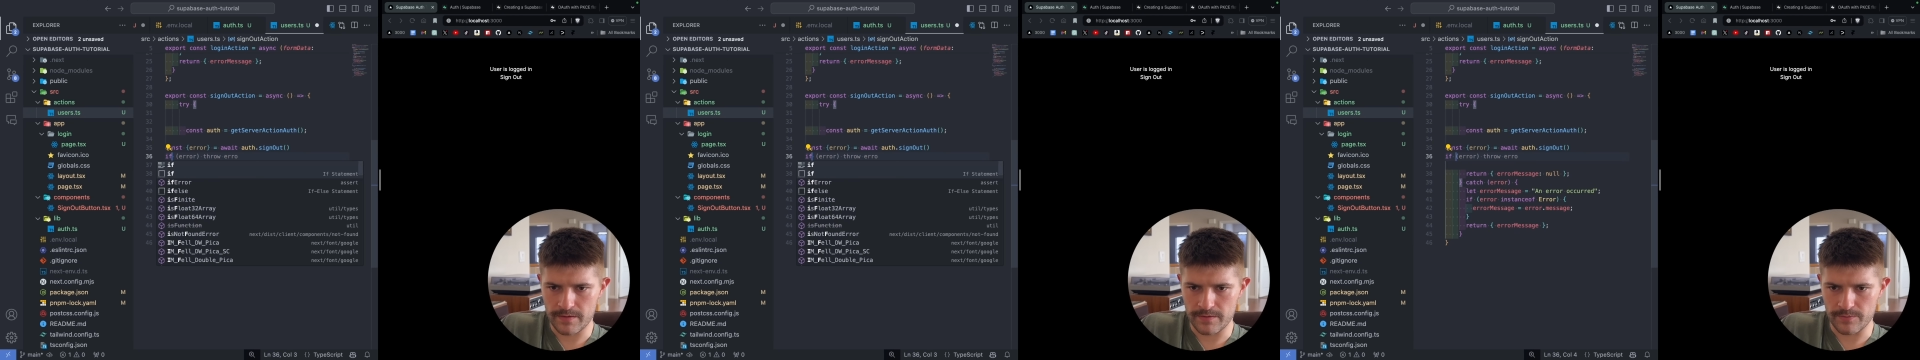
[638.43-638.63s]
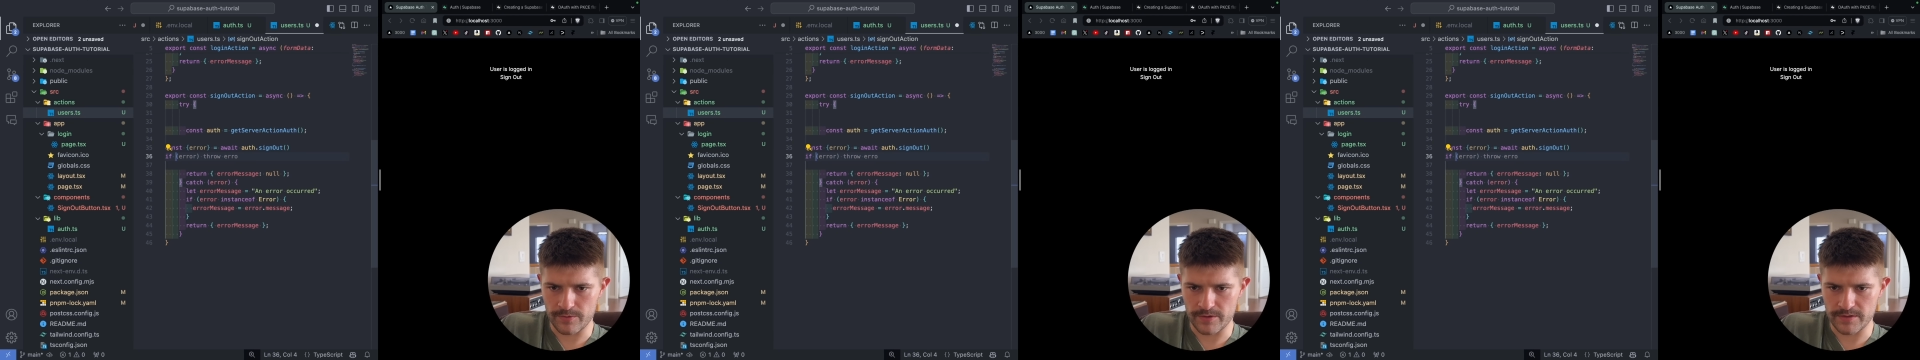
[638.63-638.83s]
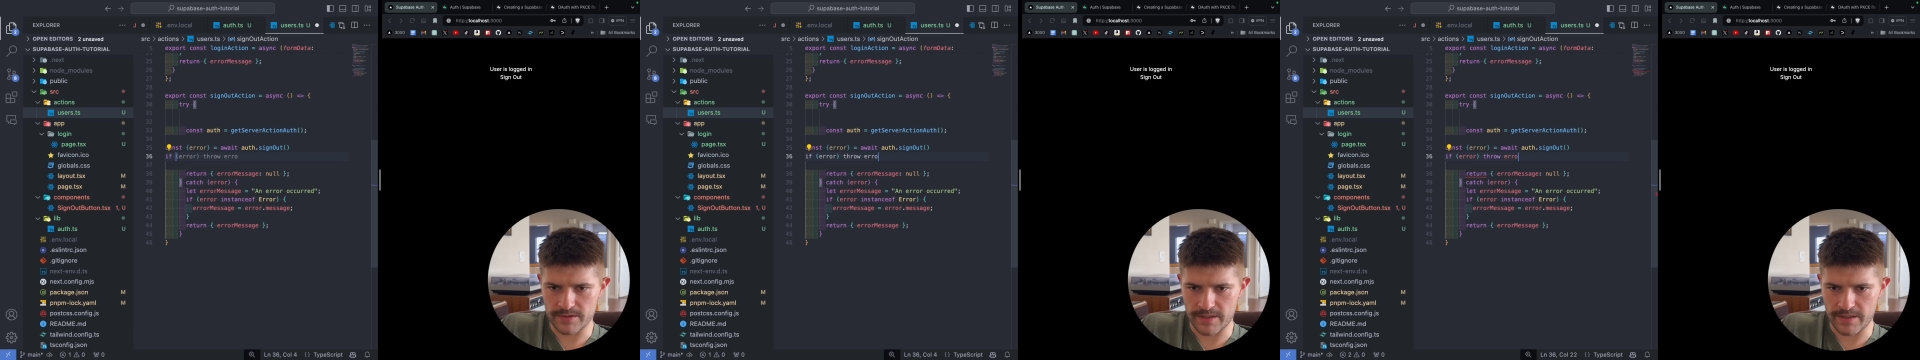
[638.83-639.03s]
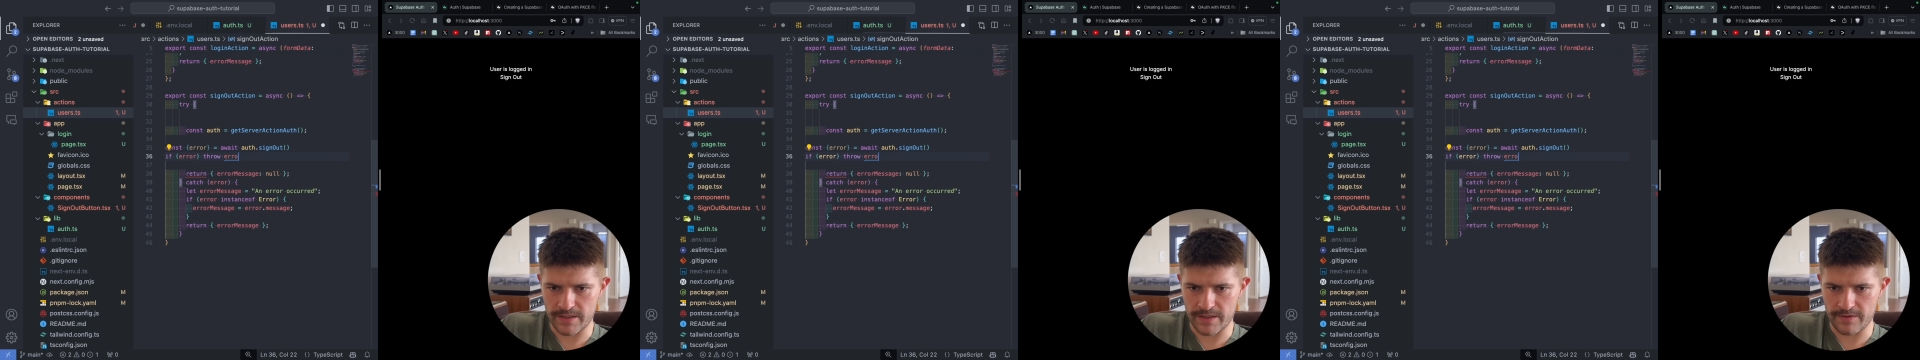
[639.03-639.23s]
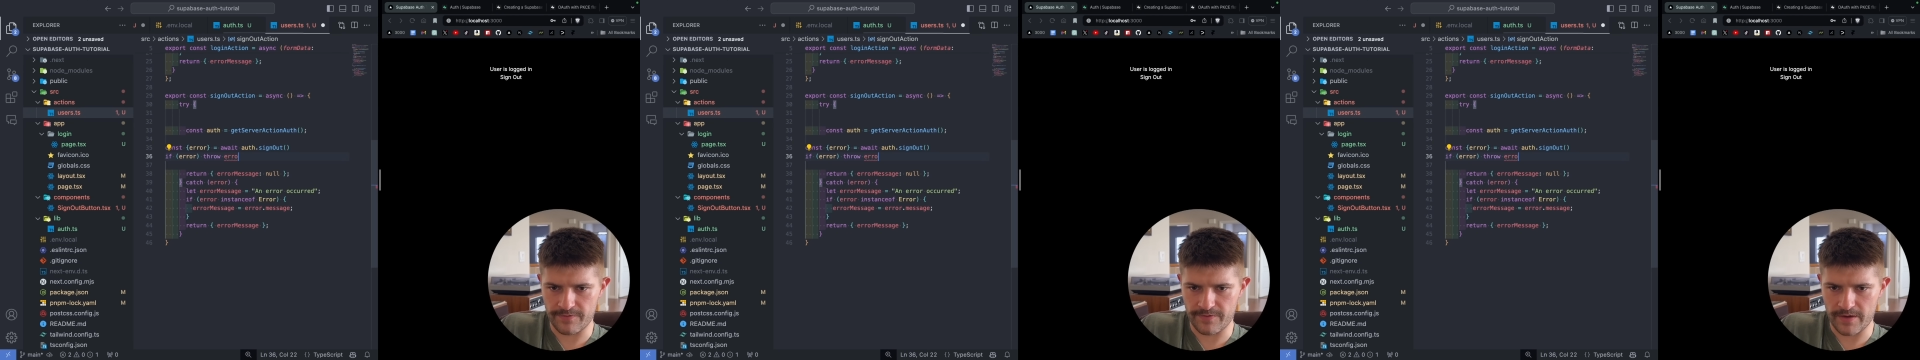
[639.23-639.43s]
and we're gonna say
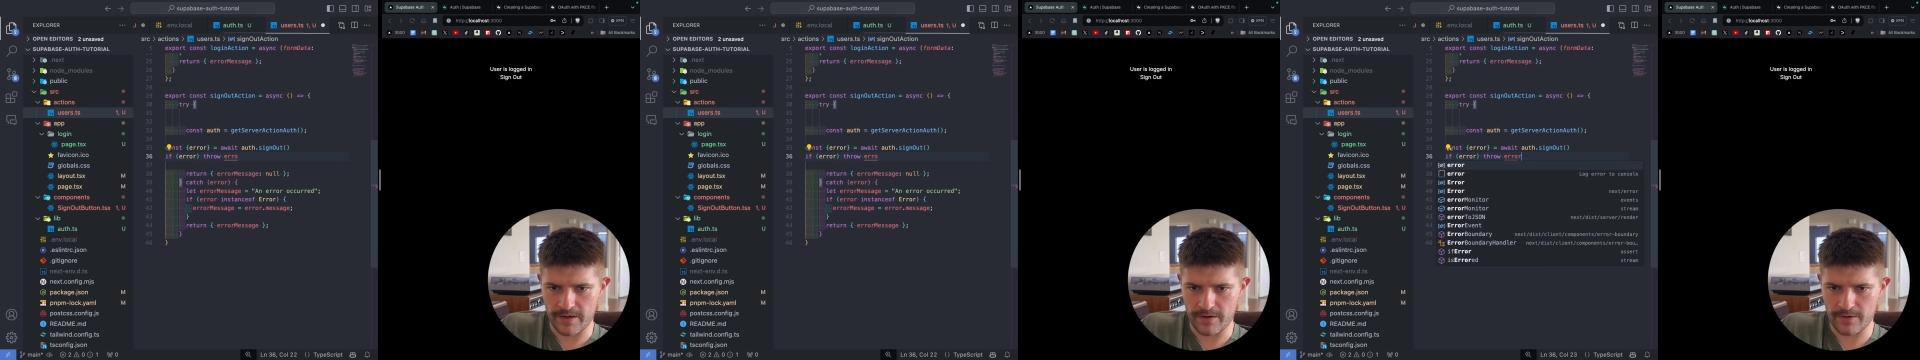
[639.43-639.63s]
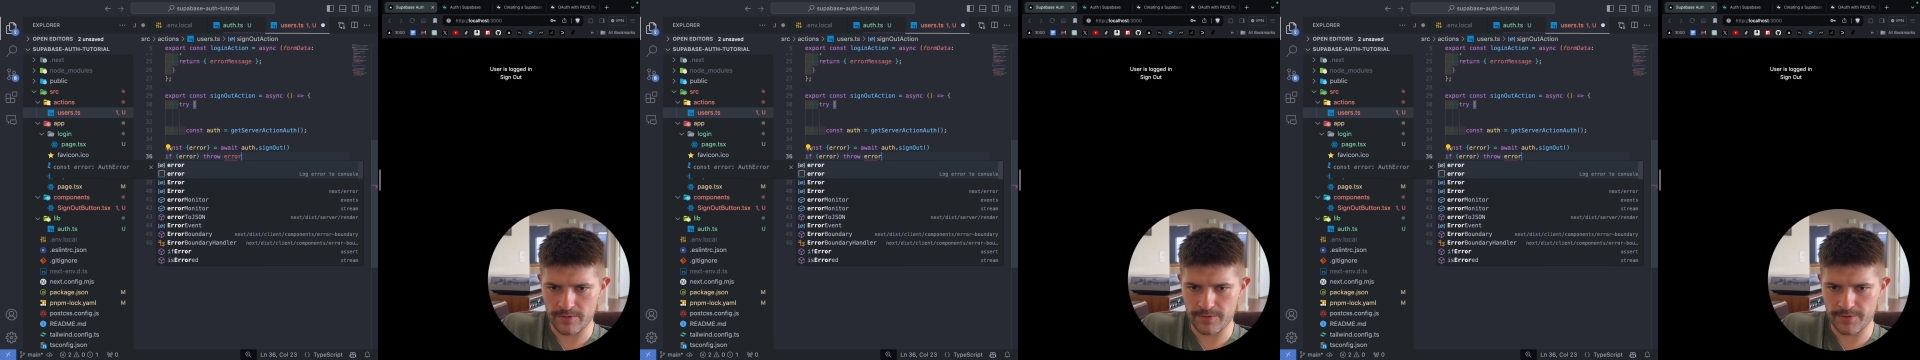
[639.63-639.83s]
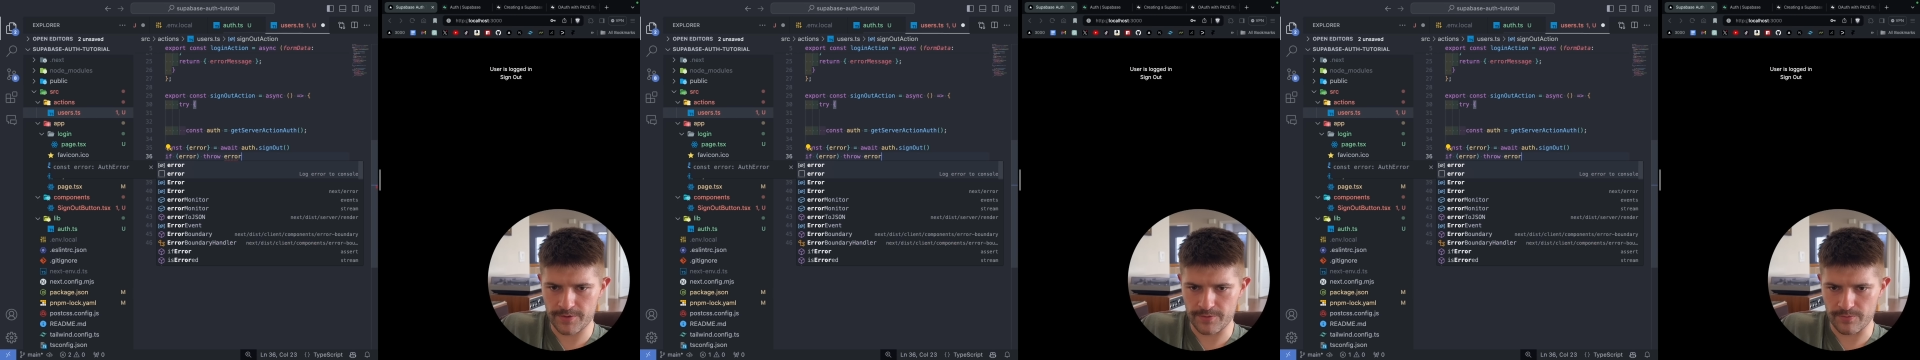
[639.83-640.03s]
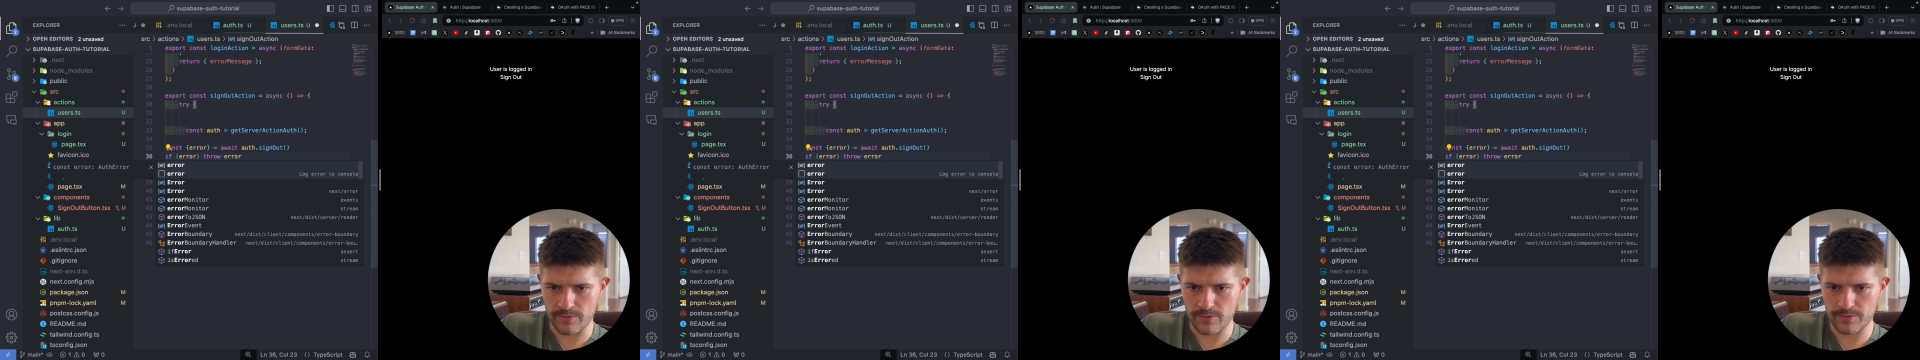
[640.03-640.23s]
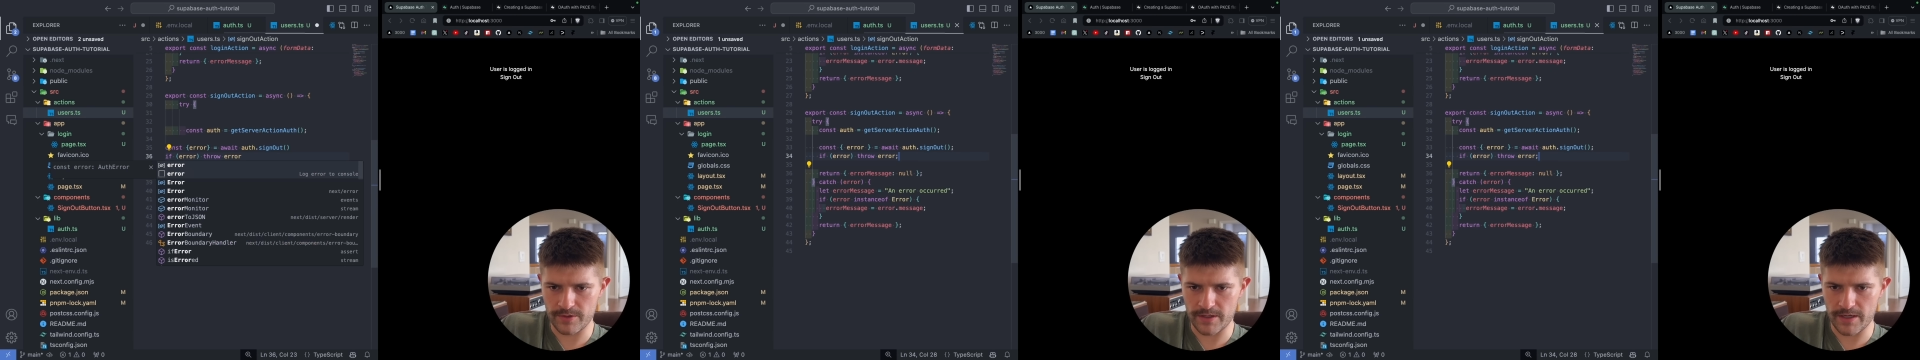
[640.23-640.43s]
if air,
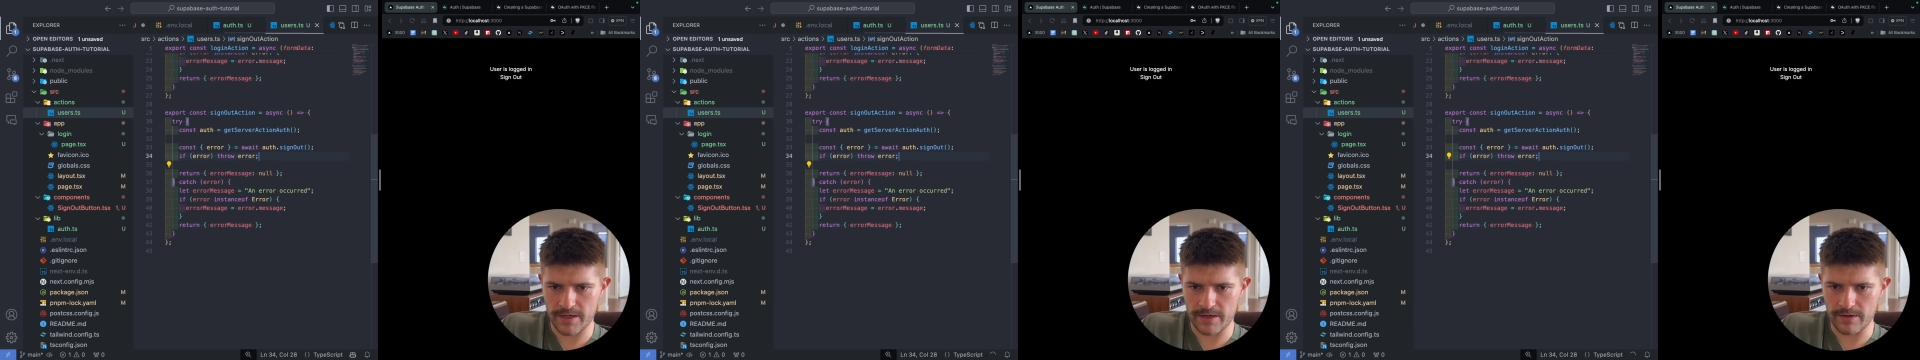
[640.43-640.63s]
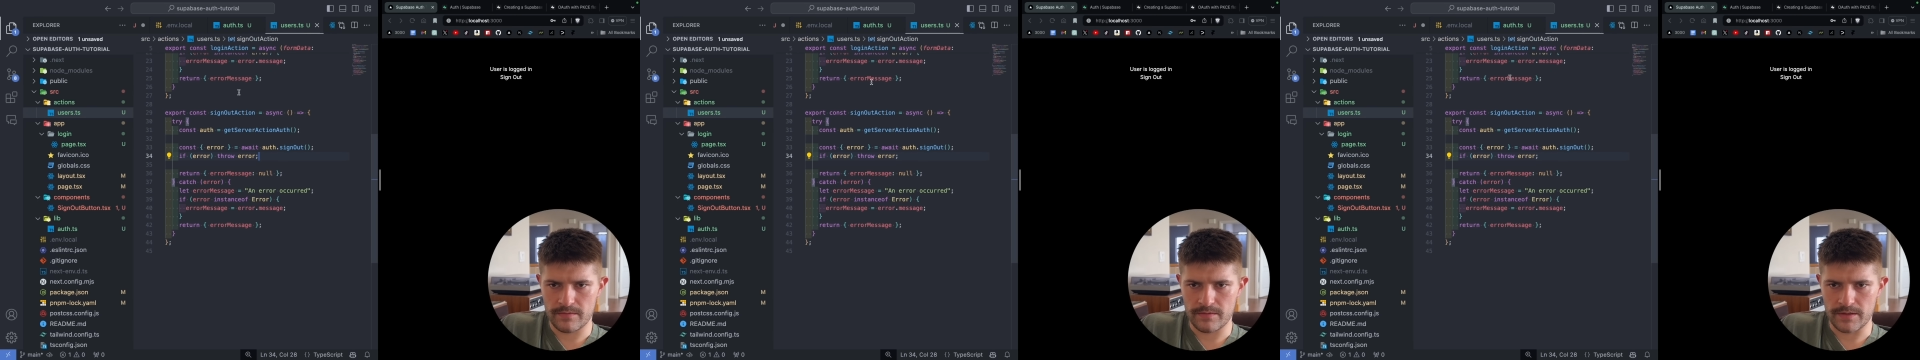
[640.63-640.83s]
throw the air.